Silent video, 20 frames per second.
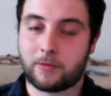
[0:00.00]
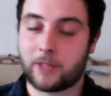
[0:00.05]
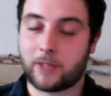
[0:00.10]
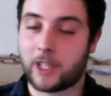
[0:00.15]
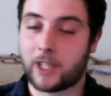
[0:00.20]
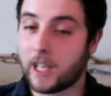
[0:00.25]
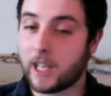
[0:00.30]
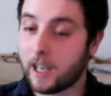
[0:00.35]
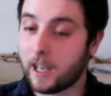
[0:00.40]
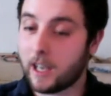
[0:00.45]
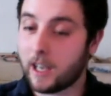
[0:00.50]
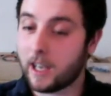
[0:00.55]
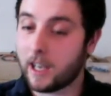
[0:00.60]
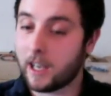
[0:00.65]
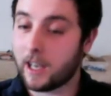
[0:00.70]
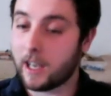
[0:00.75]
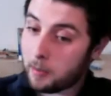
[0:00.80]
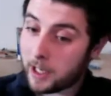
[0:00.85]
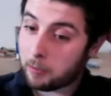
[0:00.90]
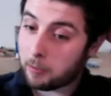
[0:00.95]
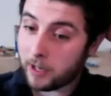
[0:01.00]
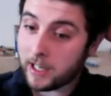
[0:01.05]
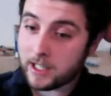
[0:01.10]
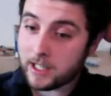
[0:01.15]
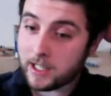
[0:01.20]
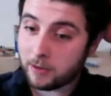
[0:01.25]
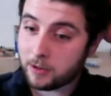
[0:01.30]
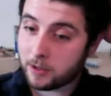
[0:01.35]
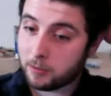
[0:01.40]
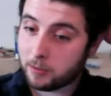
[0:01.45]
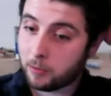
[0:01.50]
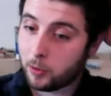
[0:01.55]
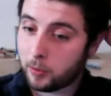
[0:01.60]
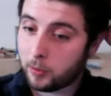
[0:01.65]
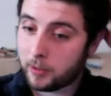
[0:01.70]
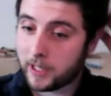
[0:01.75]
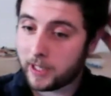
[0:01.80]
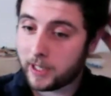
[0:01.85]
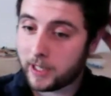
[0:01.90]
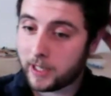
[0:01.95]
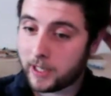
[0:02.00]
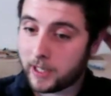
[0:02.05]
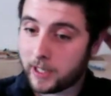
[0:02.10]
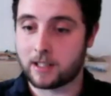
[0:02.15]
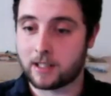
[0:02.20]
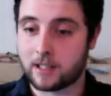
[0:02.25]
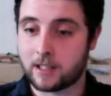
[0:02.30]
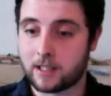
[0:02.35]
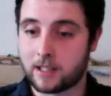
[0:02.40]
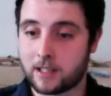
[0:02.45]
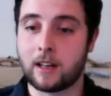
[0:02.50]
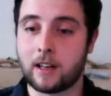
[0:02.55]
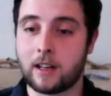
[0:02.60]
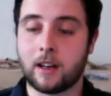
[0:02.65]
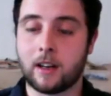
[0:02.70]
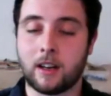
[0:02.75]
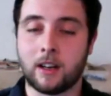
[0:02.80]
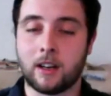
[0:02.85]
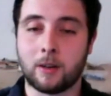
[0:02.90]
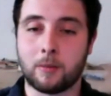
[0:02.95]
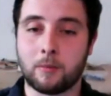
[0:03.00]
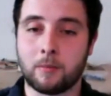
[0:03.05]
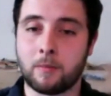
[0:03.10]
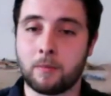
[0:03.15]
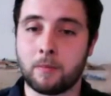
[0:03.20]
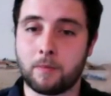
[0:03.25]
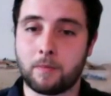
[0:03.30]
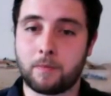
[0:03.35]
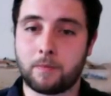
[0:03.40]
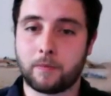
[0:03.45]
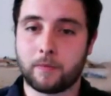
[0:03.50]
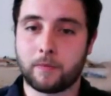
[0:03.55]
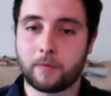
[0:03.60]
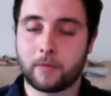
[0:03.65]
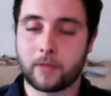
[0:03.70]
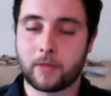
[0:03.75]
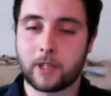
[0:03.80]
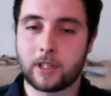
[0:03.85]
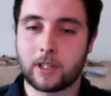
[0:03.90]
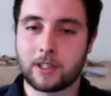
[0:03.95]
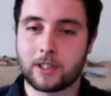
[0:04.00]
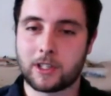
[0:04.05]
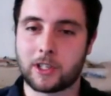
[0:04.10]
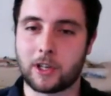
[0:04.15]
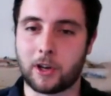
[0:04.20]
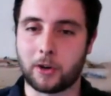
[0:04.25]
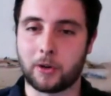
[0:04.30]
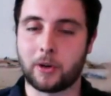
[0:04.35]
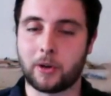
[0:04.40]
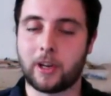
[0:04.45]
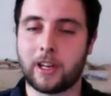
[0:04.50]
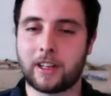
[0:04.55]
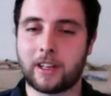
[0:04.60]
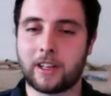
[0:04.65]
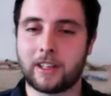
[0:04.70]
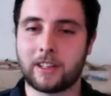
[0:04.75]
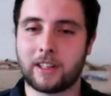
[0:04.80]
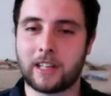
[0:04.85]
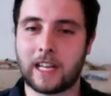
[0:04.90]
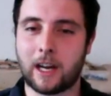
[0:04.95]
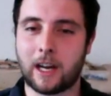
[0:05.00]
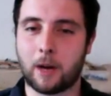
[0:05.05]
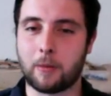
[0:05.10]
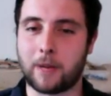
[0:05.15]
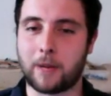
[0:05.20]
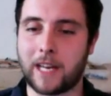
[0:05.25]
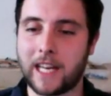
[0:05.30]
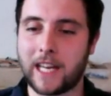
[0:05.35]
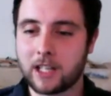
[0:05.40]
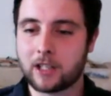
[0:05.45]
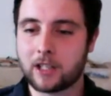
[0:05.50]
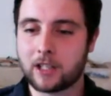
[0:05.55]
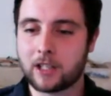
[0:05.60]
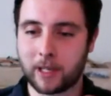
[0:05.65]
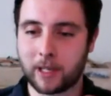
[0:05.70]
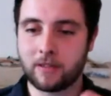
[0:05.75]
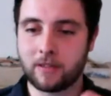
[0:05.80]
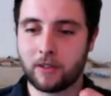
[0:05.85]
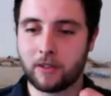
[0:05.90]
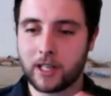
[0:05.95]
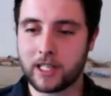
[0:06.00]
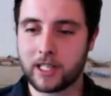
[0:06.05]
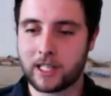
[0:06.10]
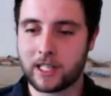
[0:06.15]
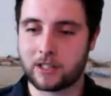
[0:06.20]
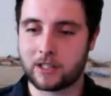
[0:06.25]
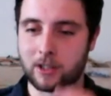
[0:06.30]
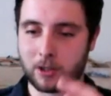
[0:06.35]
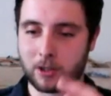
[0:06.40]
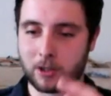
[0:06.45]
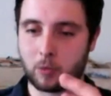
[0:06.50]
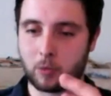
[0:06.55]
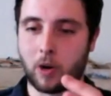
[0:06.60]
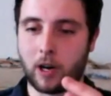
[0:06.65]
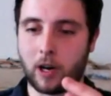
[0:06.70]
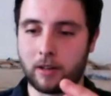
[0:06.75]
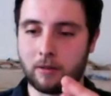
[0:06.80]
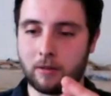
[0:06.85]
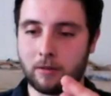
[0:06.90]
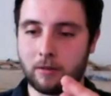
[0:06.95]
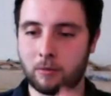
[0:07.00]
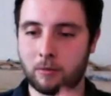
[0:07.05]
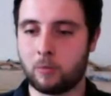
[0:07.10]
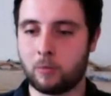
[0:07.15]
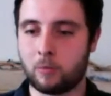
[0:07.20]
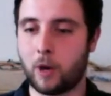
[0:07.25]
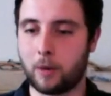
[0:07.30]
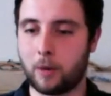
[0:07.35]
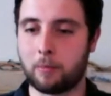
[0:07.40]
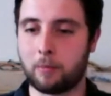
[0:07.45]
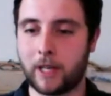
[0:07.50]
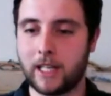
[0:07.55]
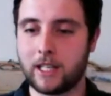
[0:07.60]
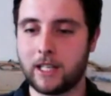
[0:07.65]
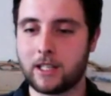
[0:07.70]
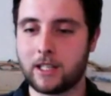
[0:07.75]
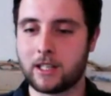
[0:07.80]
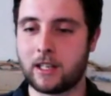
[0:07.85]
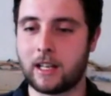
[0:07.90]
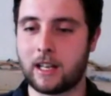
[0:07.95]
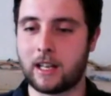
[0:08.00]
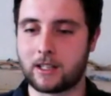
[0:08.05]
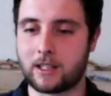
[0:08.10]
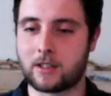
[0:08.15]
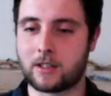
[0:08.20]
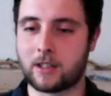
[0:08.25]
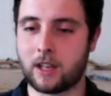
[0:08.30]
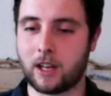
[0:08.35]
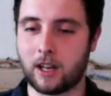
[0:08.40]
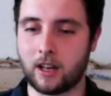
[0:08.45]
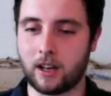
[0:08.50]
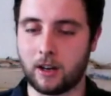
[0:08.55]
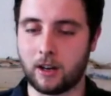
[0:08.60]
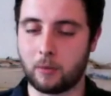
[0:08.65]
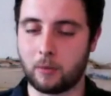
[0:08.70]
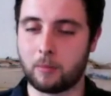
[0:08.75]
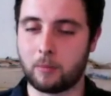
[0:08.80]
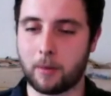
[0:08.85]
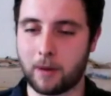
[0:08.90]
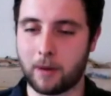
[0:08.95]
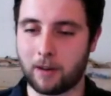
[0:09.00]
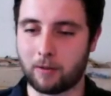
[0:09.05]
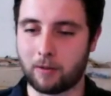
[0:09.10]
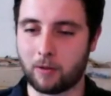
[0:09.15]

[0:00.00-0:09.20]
Yeah, no, no, it, it breaks down to more pieces than that. Um, okay. So, I mean, each spin device is just one one piece, and that's uh, about